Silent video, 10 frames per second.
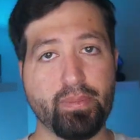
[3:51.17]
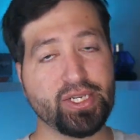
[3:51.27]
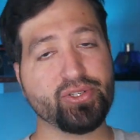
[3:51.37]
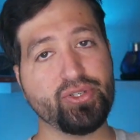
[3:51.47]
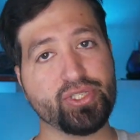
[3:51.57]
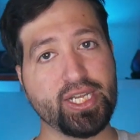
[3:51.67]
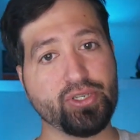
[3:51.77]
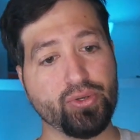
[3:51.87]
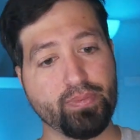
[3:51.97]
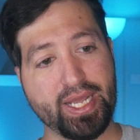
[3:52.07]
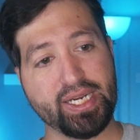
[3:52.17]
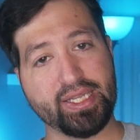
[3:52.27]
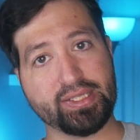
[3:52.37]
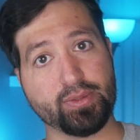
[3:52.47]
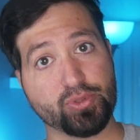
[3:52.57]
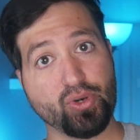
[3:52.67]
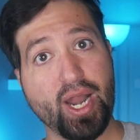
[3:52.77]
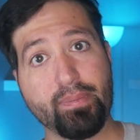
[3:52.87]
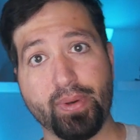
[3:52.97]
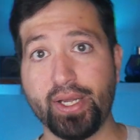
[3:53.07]
make sure you stay tuned by hitting that
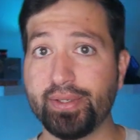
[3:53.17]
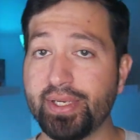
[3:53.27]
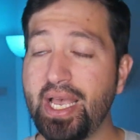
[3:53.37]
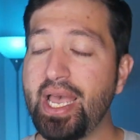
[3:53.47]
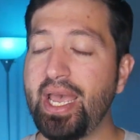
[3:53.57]
subscribe button,